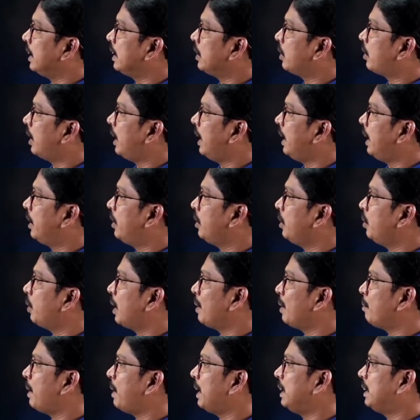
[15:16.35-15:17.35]
is equivalent to
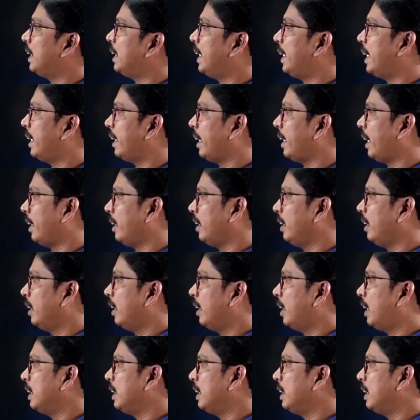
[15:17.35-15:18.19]
1 by Zii,